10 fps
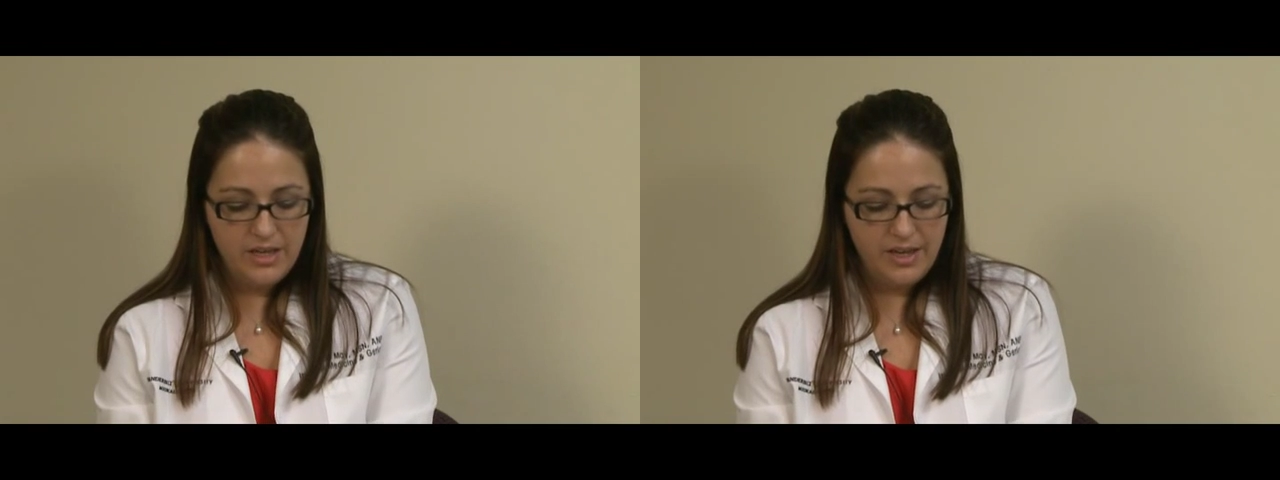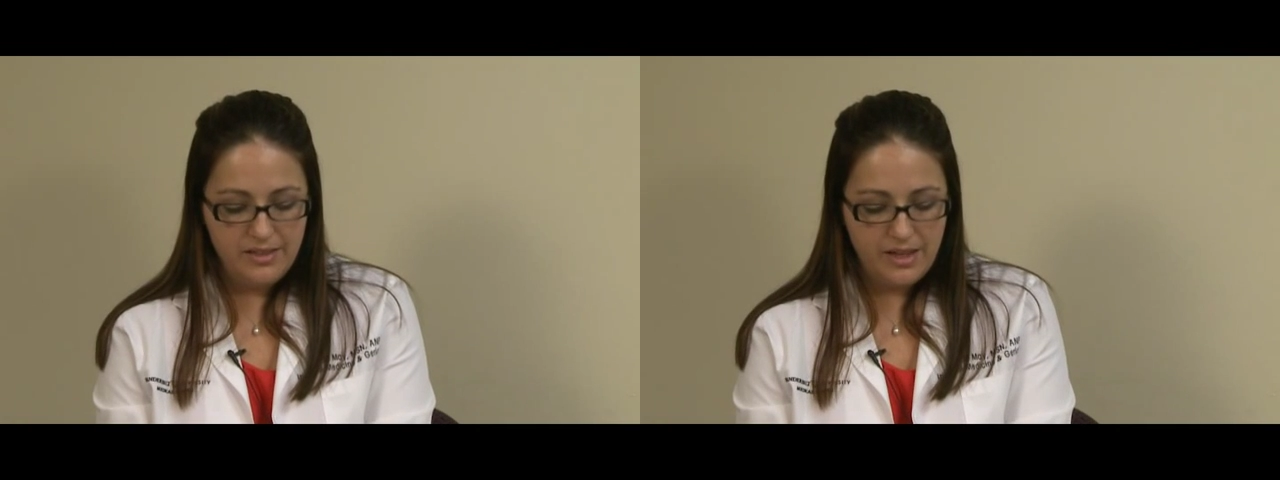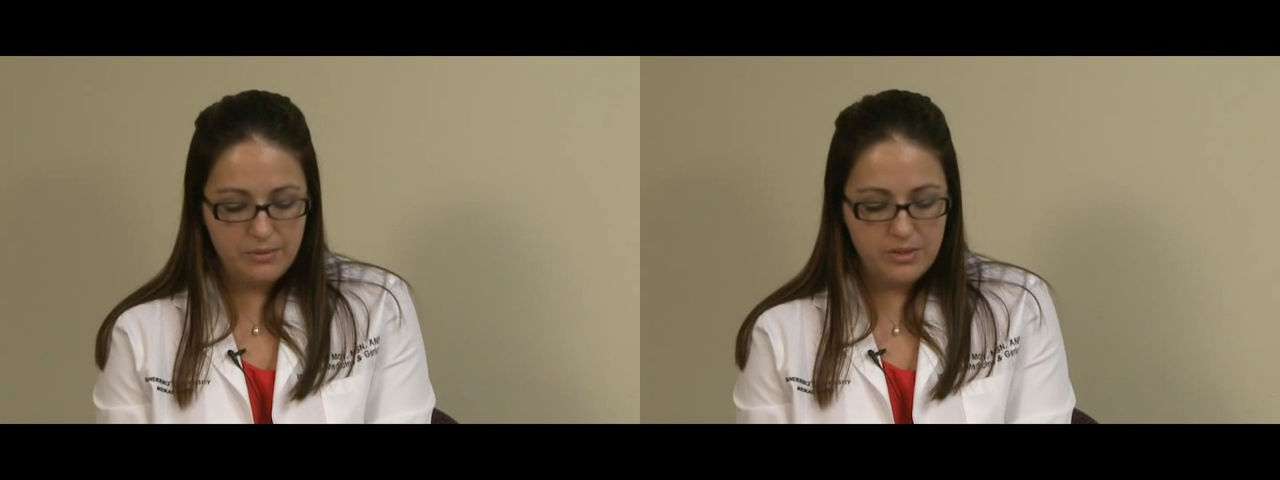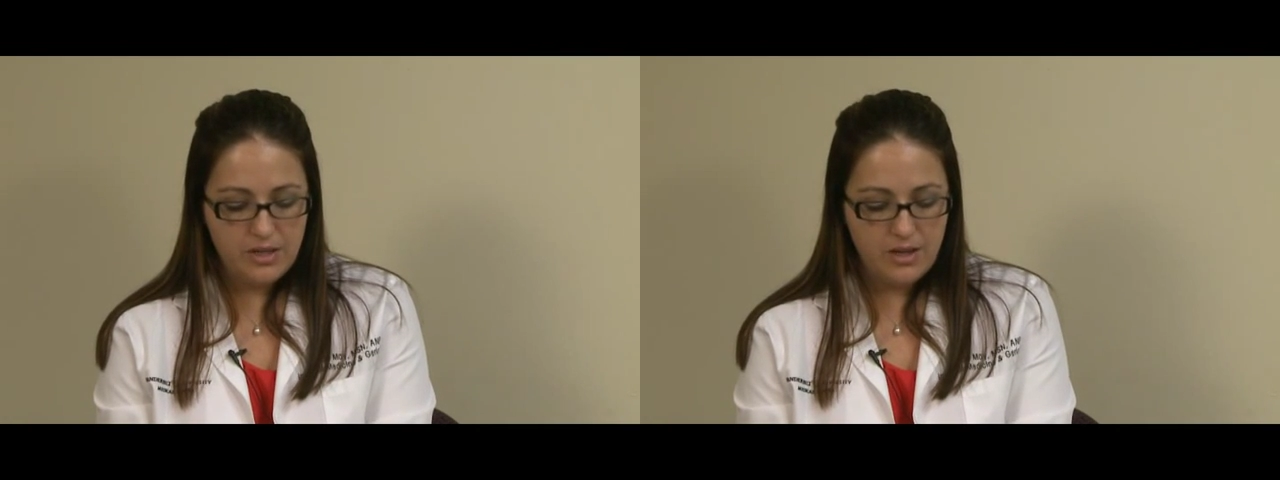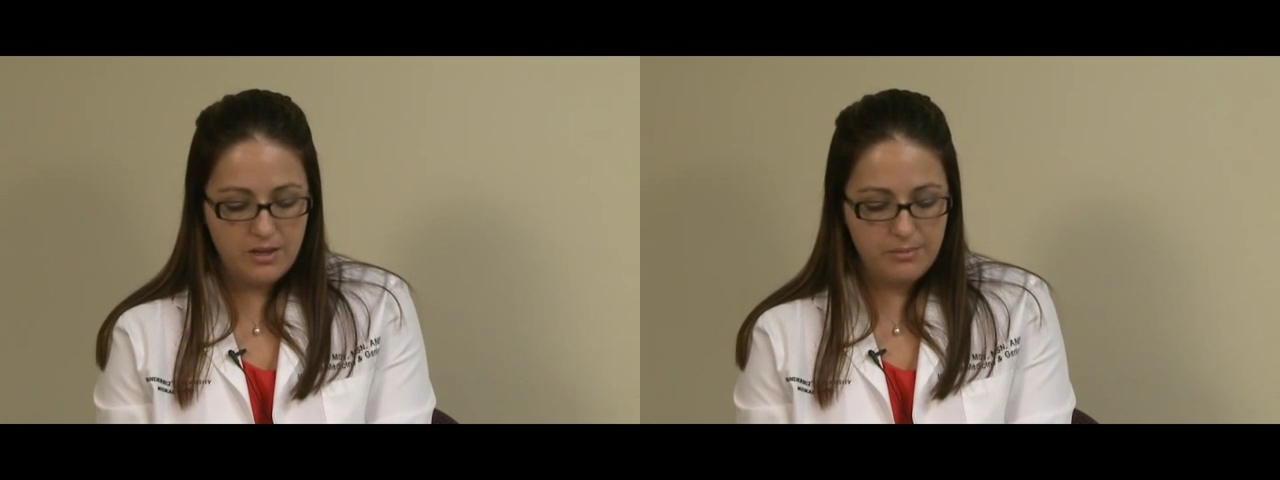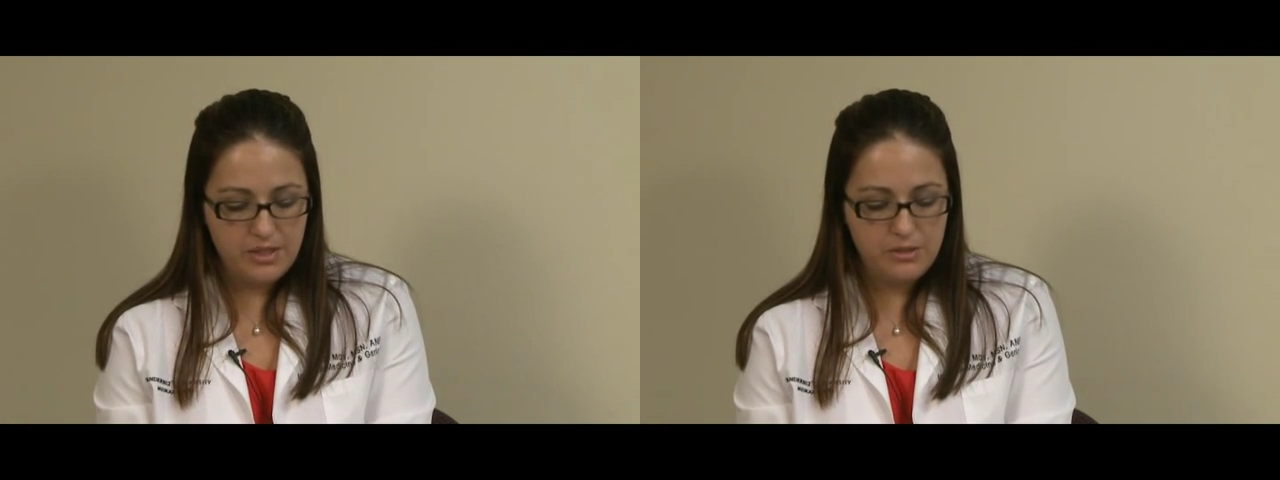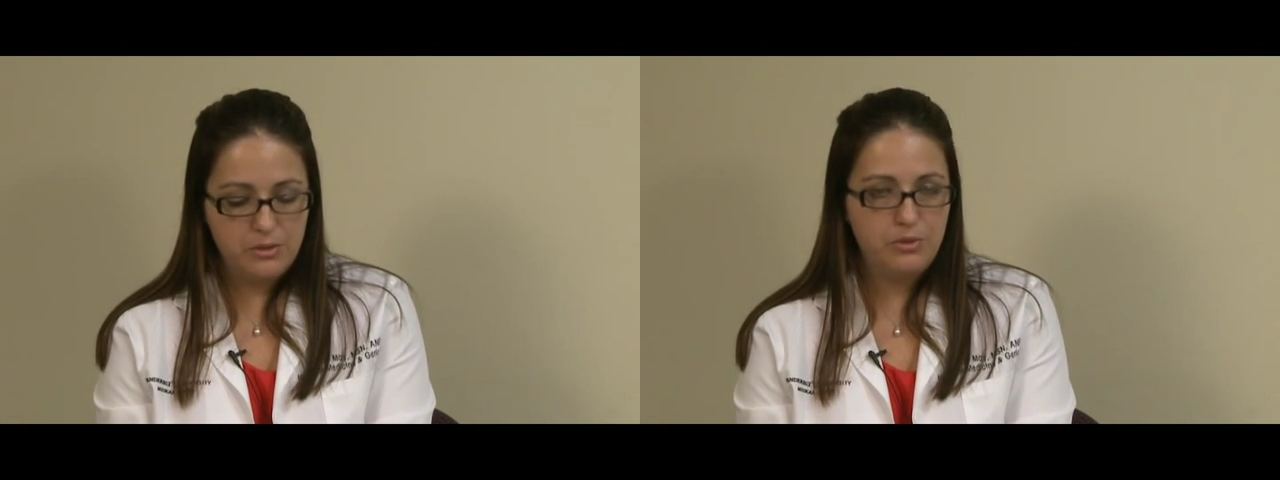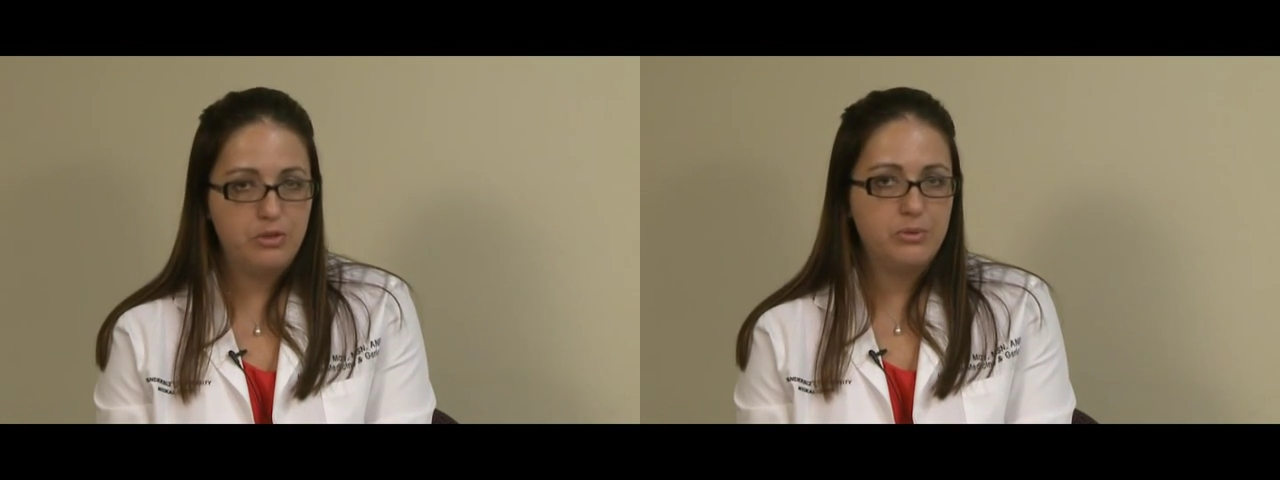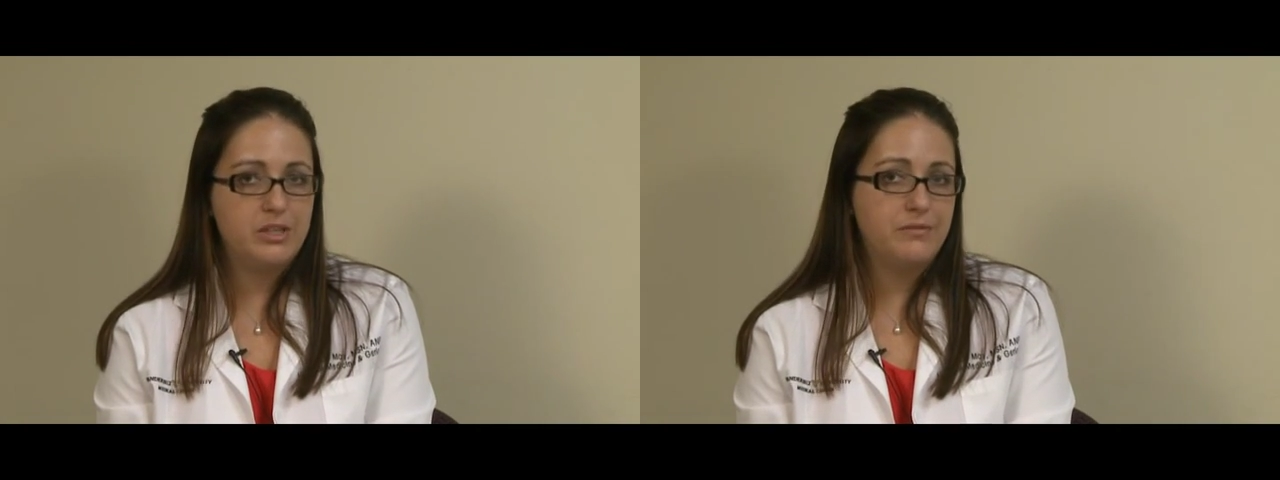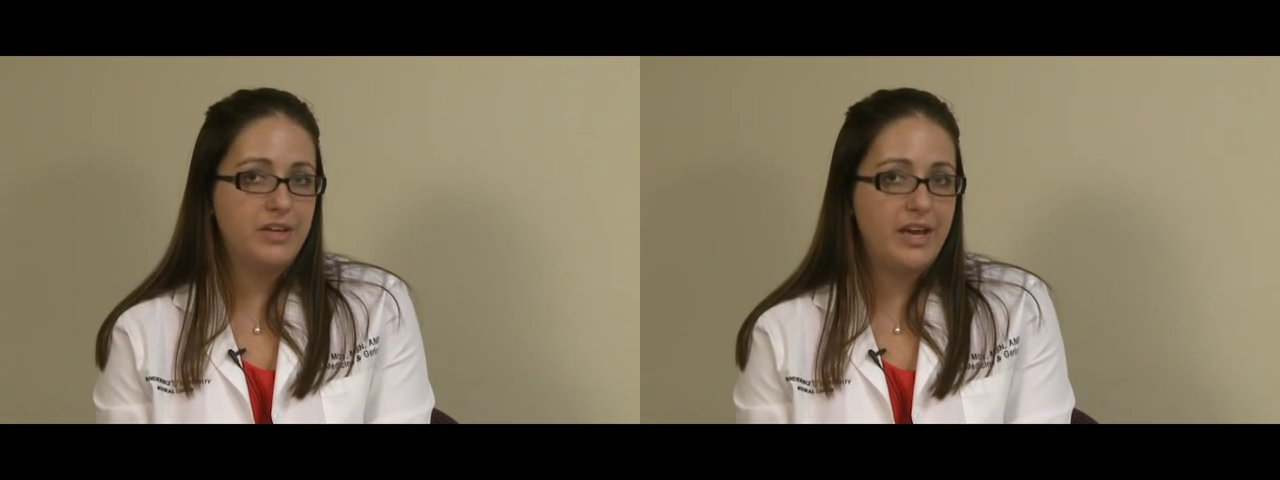and that would include 3
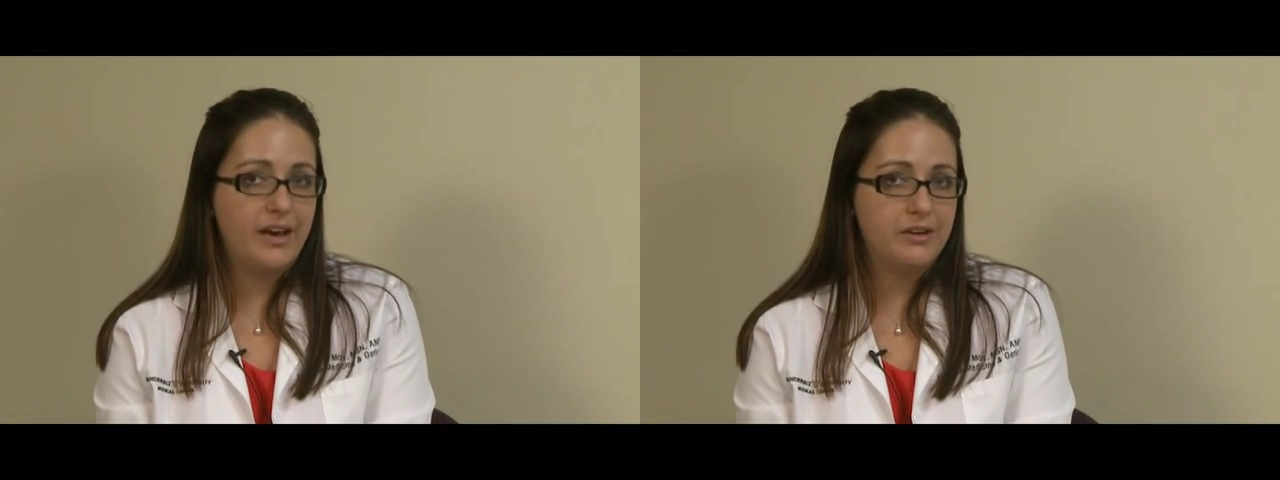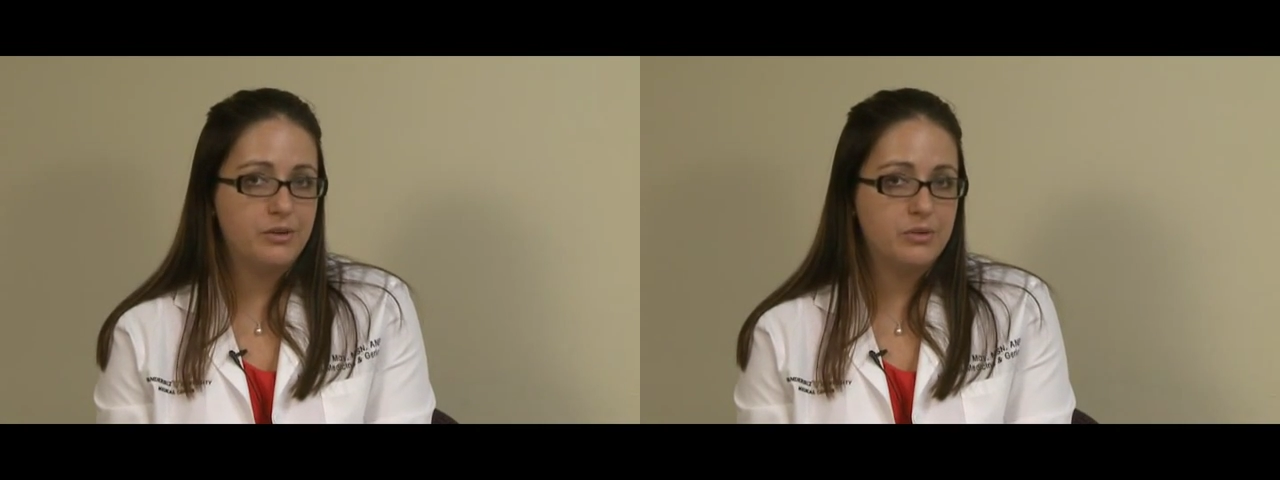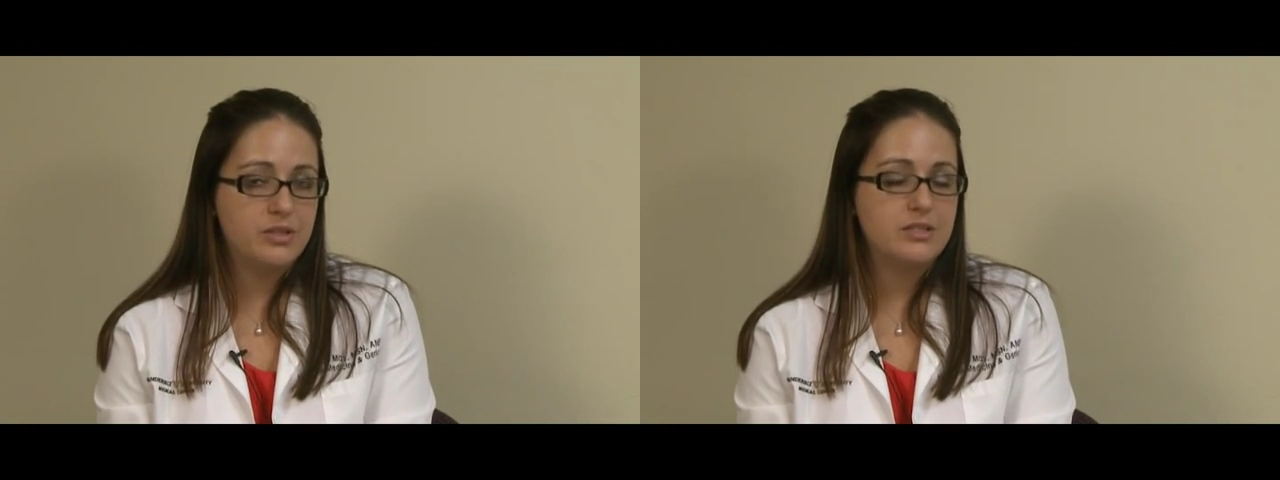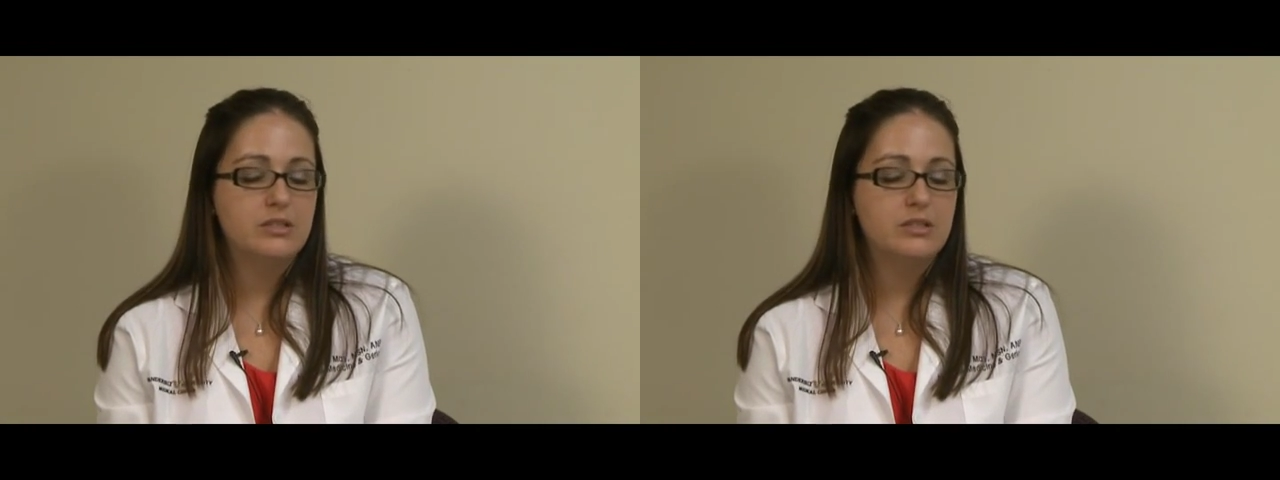different categories,